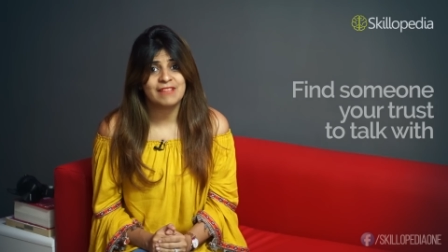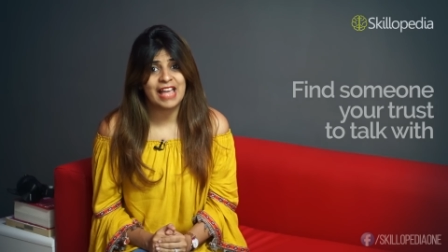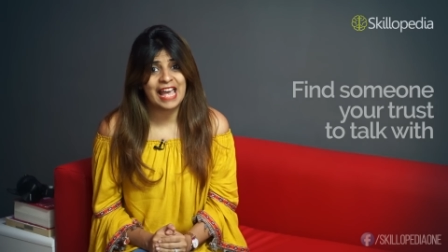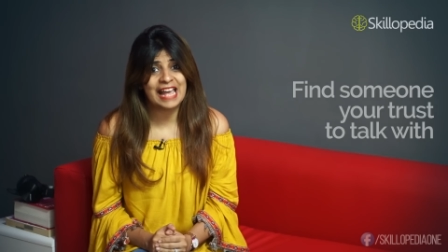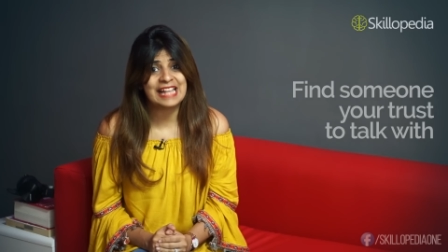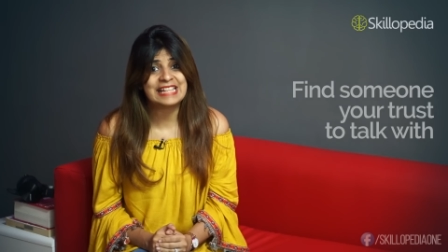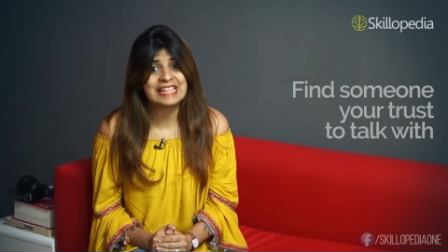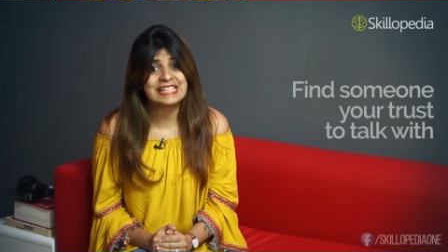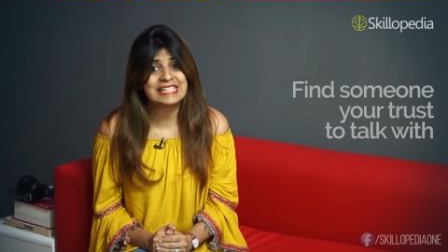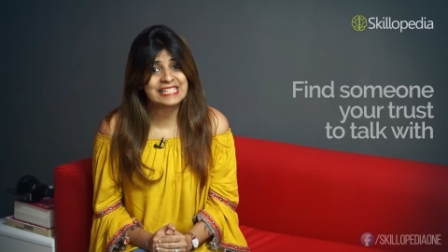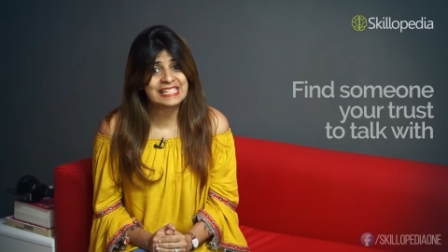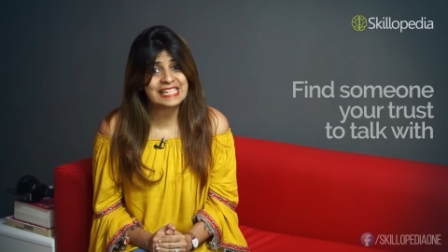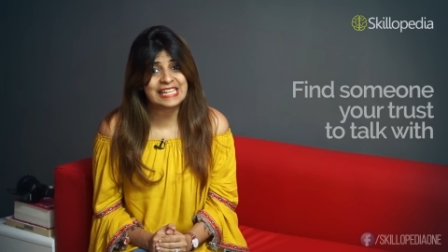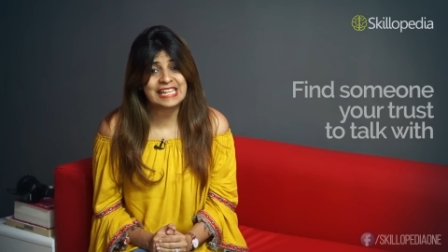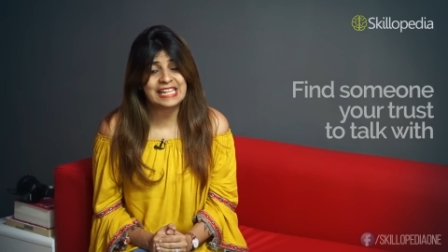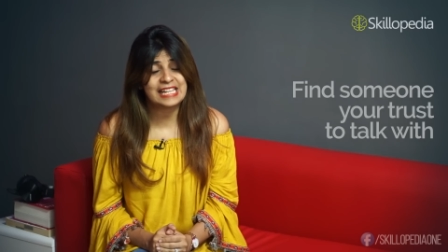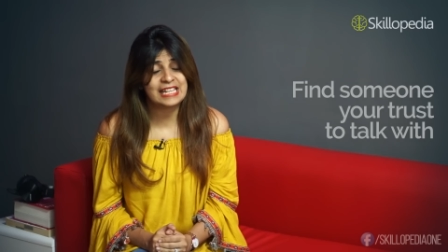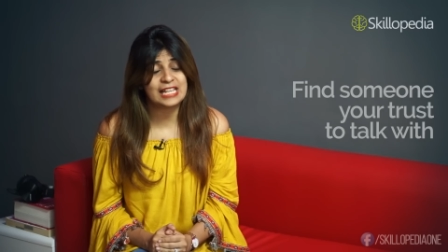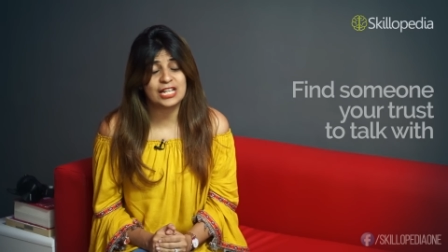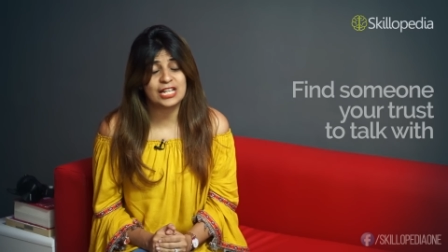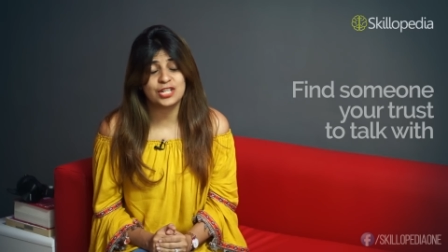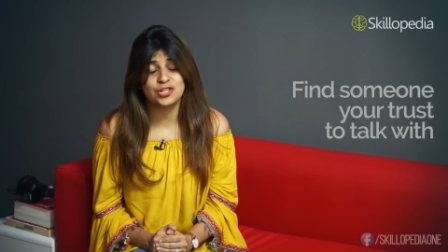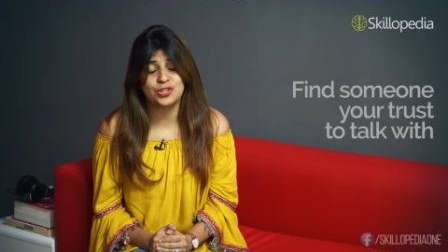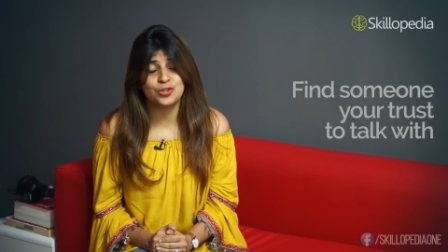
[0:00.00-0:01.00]
and
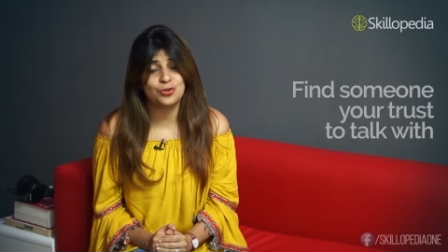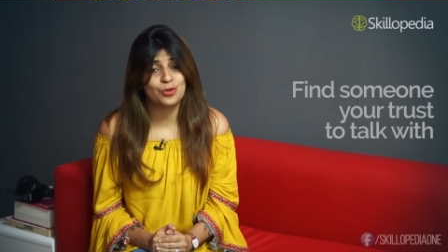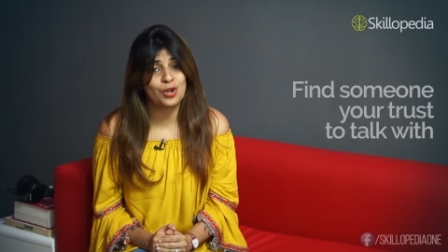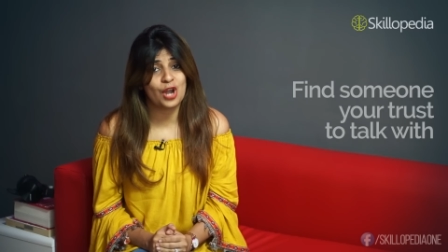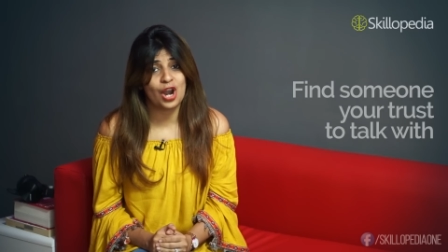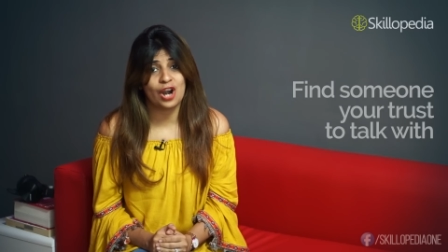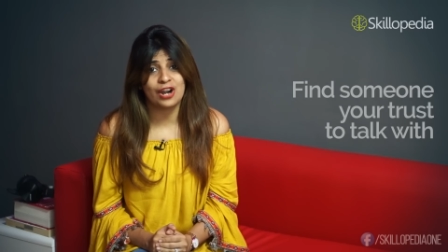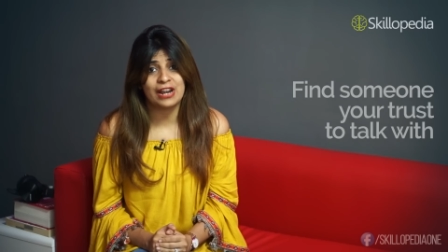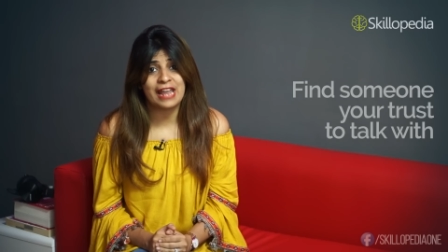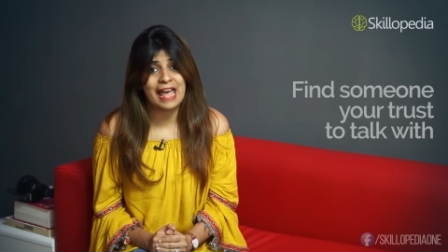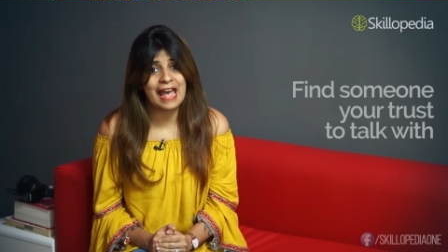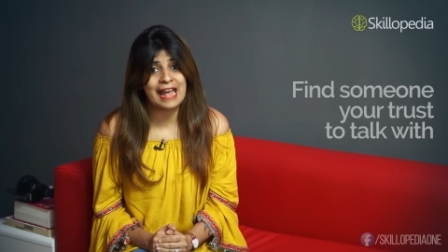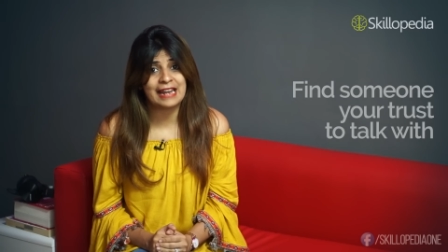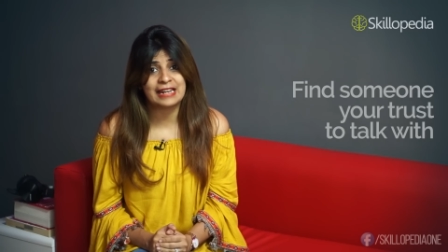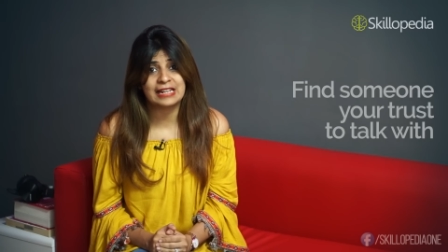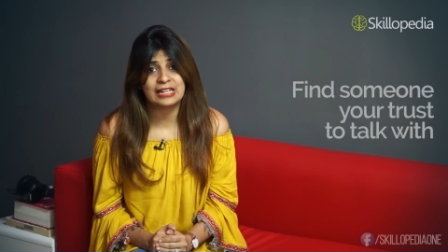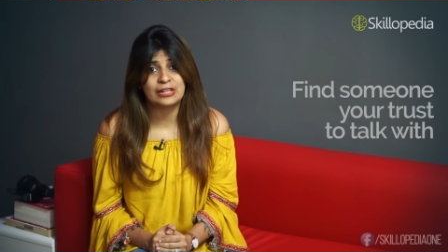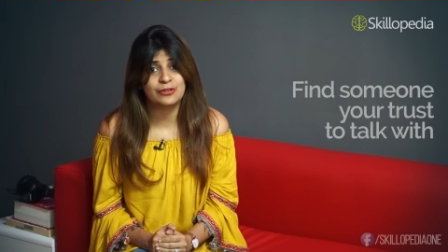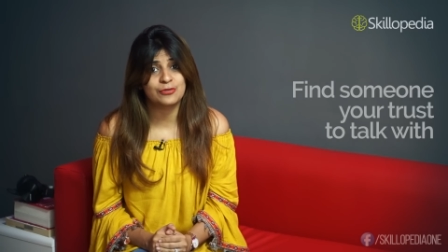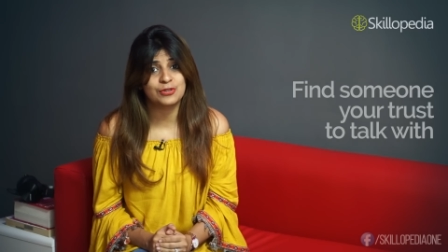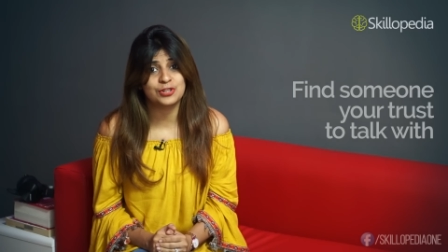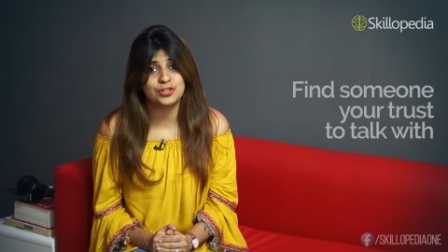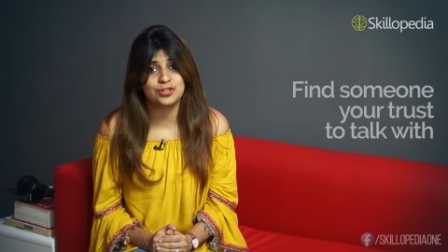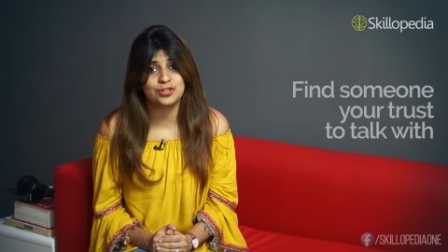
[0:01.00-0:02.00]
see that you can't
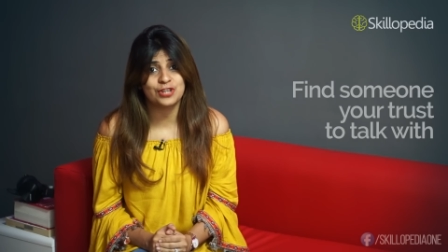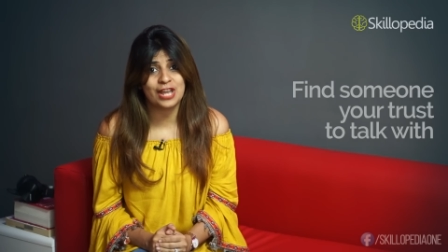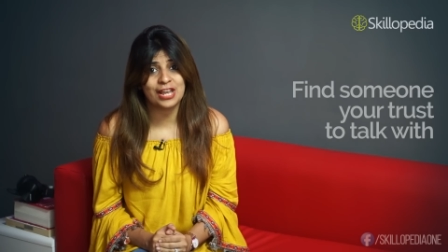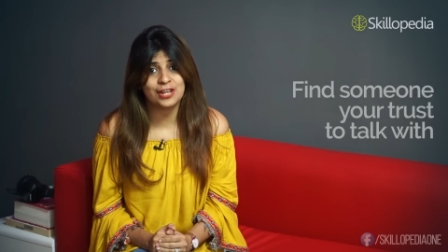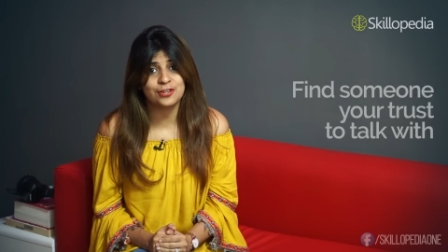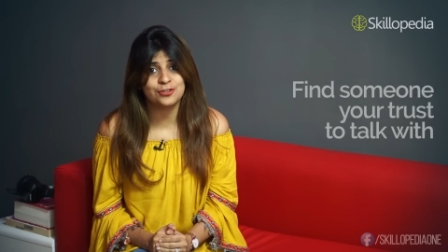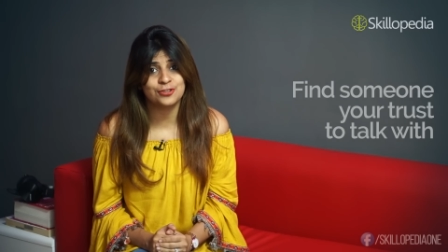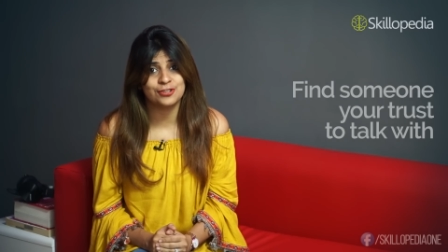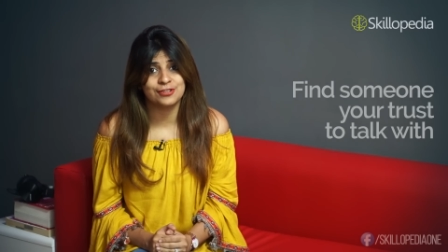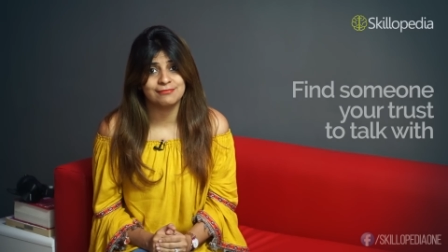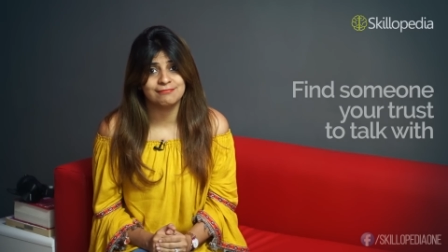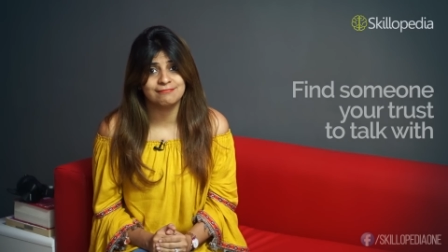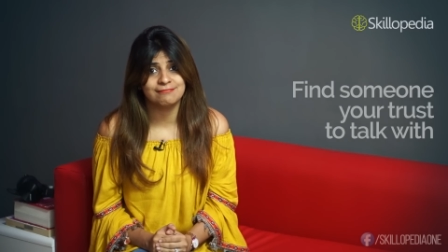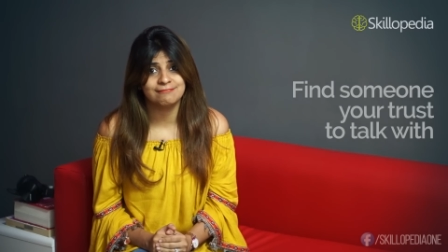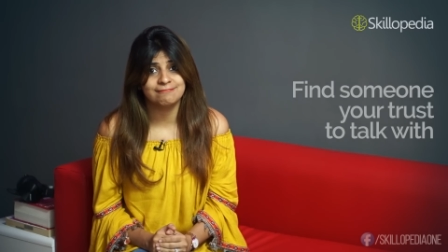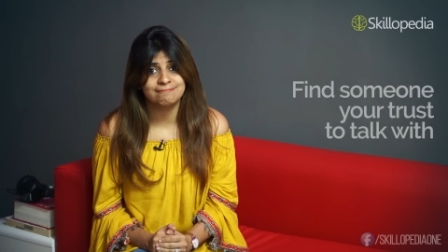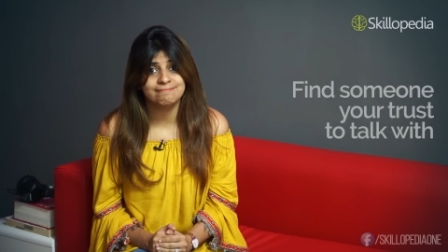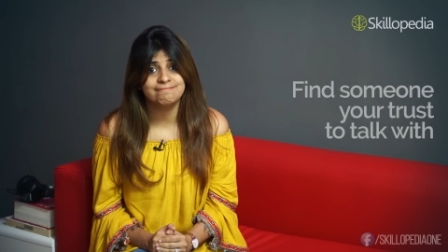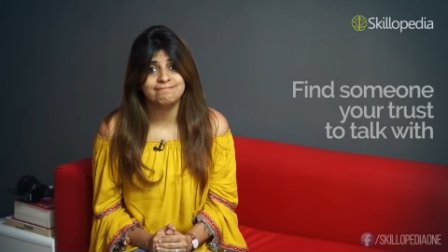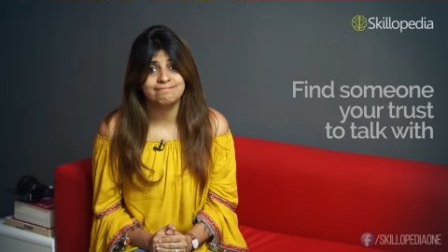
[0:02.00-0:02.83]
handle rejection.